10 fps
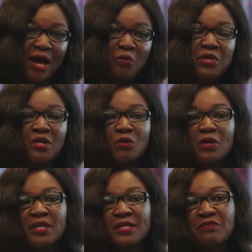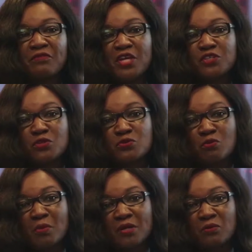are we looking at a virtuous
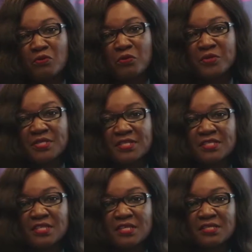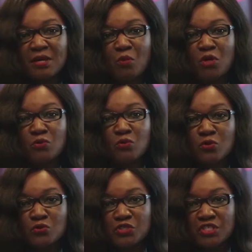woman who represents just someone who
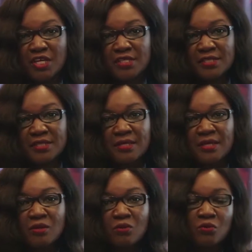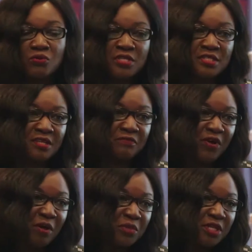goes to church, who raises a
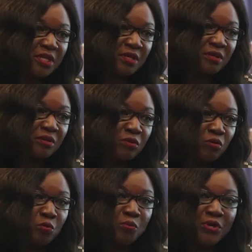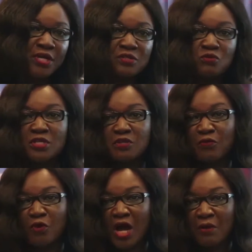family, who prays
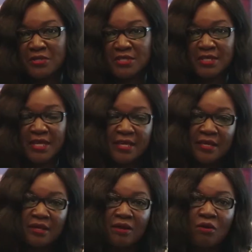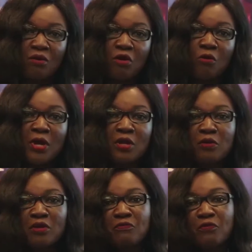24 hours a day? Or we are
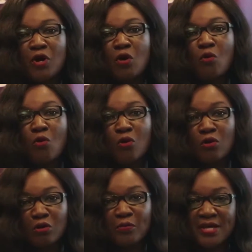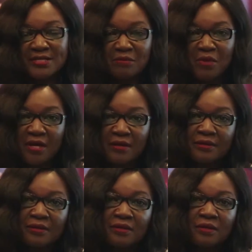looking for a whole Obaasima
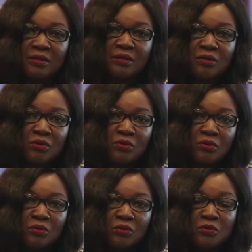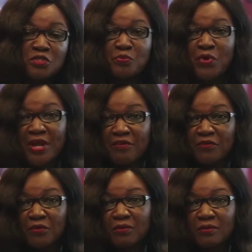who is
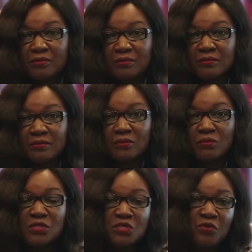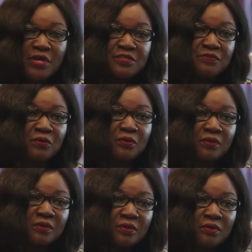prayerful, who is graceful,
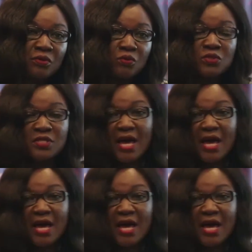who is